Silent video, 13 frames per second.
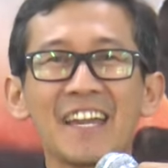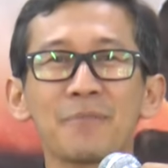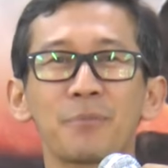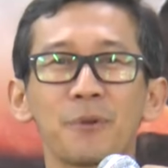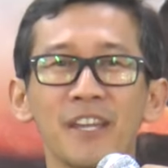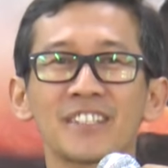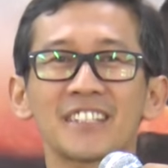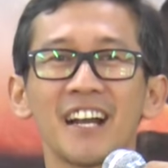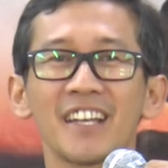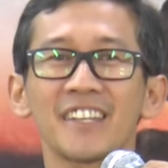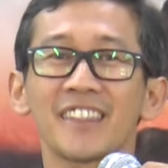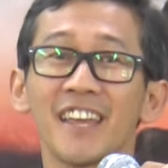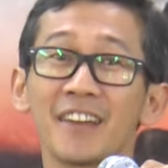I praise
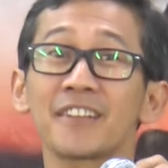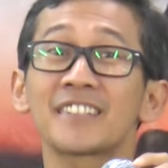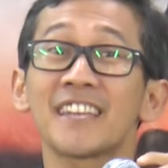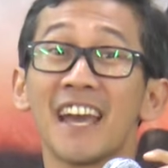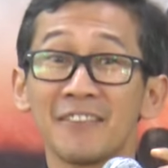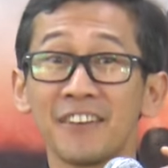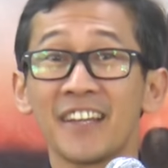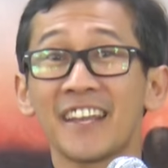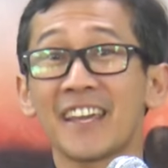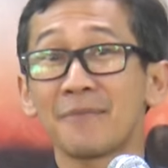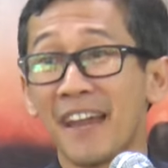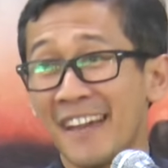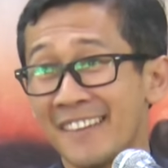God that there is heaven.
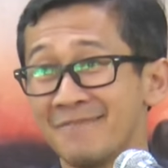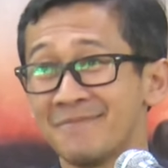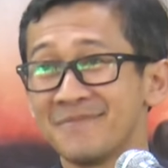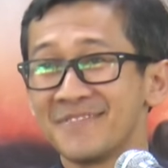Amen? Amen?